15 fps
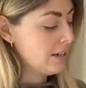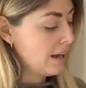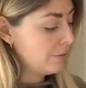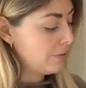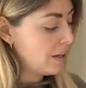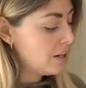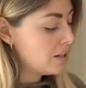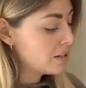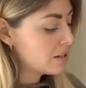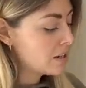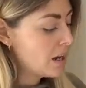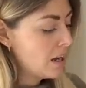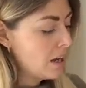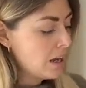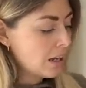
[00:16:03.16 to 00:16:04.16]
Now this
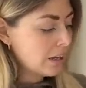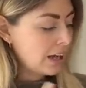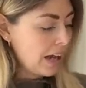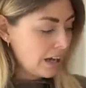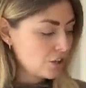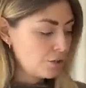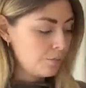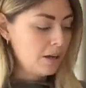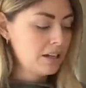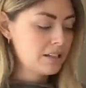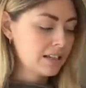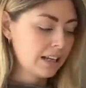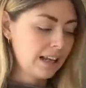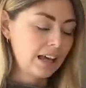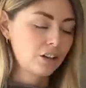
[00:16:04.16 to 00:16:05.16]
cashmere
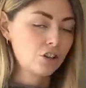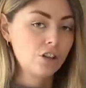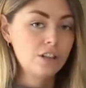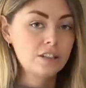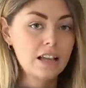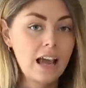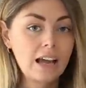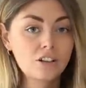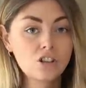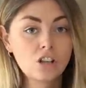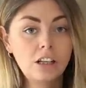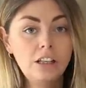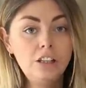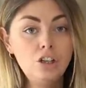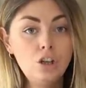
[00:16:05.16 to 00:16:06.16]
selection is
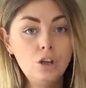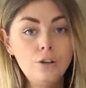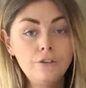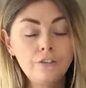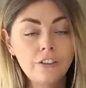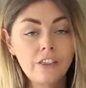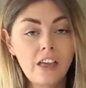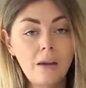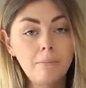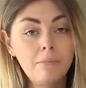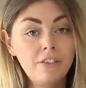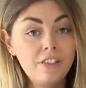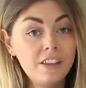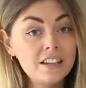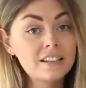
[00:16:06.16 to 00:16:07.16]
actually new for
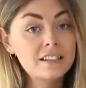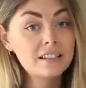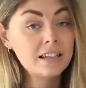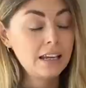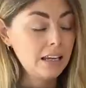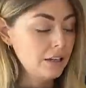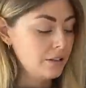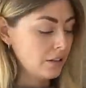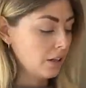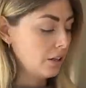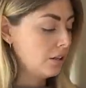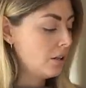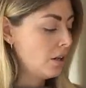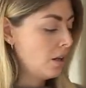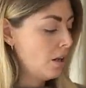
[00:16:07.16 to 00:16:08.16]
them this
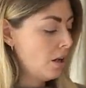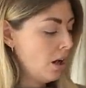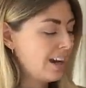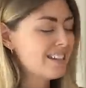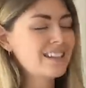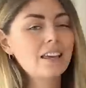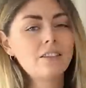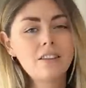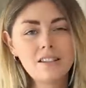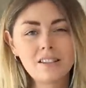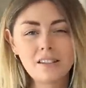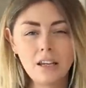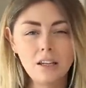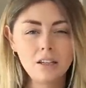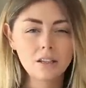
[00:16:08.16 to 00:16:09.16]
season. I say this
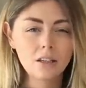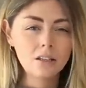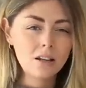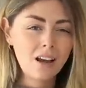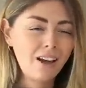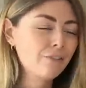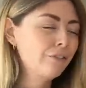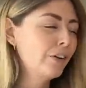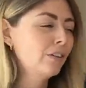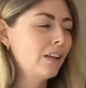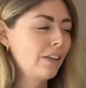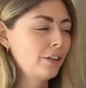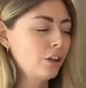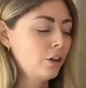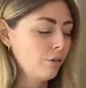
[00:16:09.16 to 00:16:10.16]
season, I feel
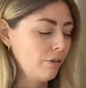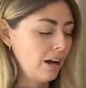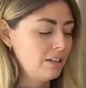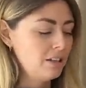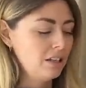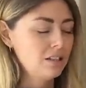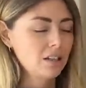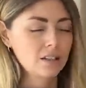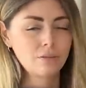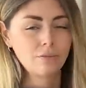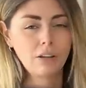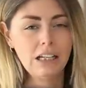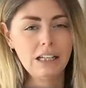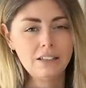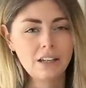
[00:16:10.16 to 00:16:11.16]
like The Curated doesn't
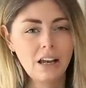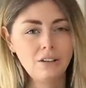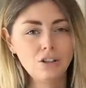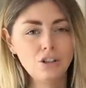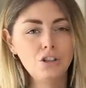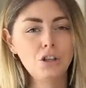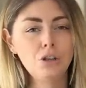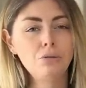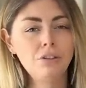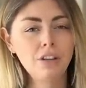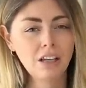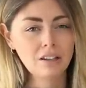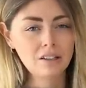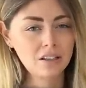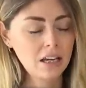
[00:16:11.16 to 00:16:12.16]
really tend to do
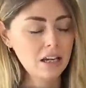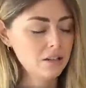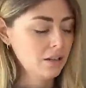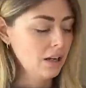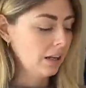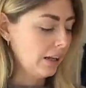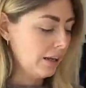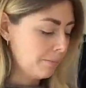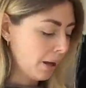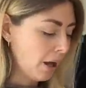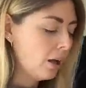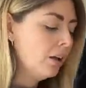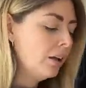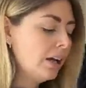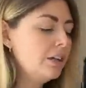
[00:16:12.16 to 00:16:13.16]
things seasonally,
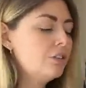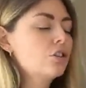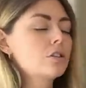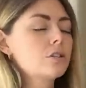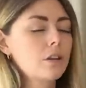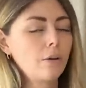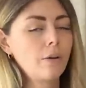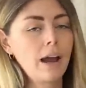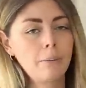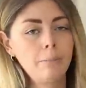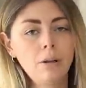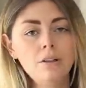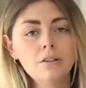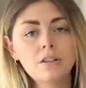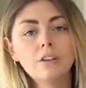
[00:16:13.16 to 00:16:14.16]
but it just so
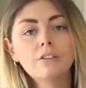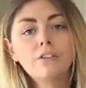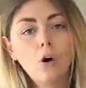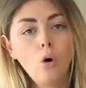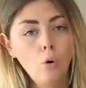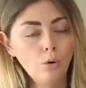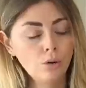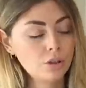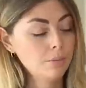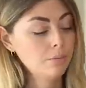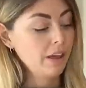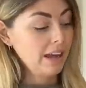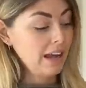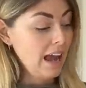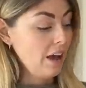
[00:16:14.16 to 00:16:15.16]
happens that for autumn
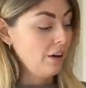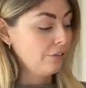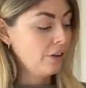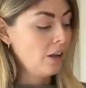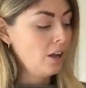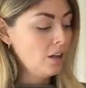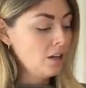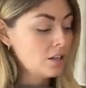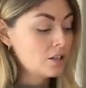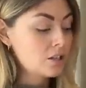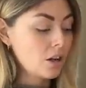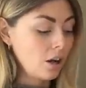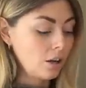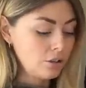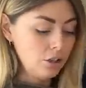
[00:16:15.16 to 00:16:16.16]
they have
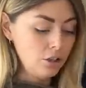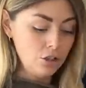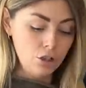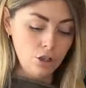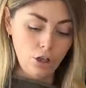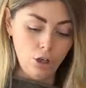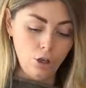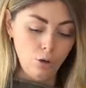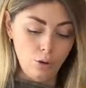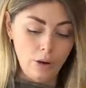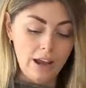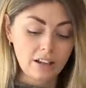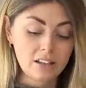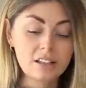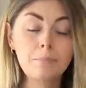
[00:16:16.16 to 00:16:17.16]
started to
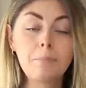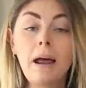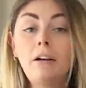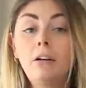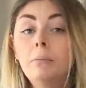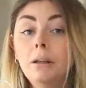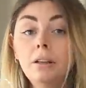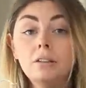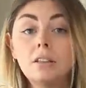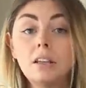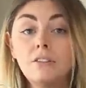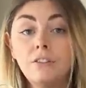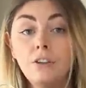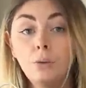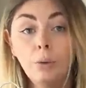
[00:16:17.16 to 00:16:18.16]
experiment,
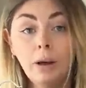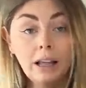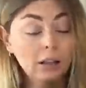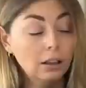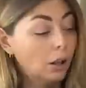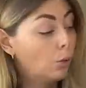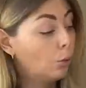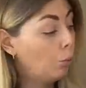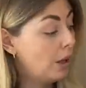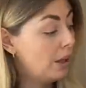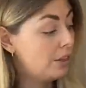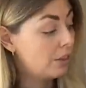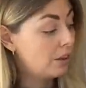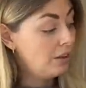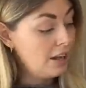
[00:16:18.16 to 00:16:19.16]
if you will,
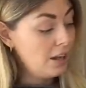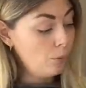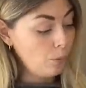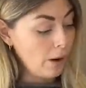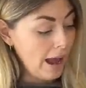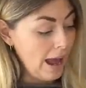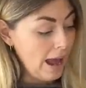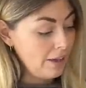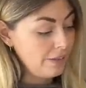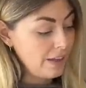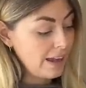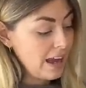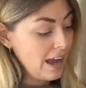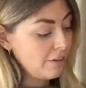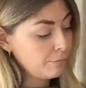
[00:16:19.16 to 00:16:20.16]
with knitwear, and
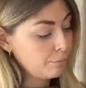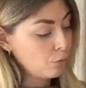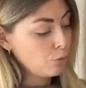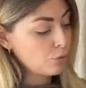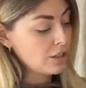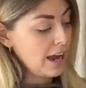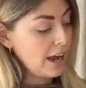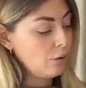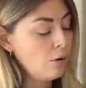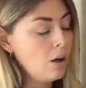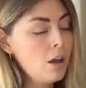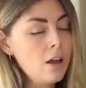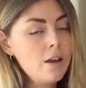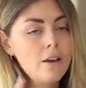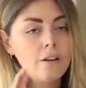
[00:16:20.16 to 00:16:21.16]
they have brought out
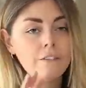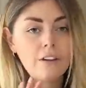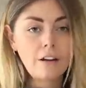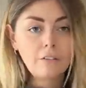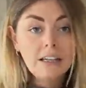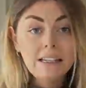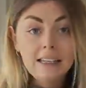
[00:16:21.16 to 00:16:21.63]
a very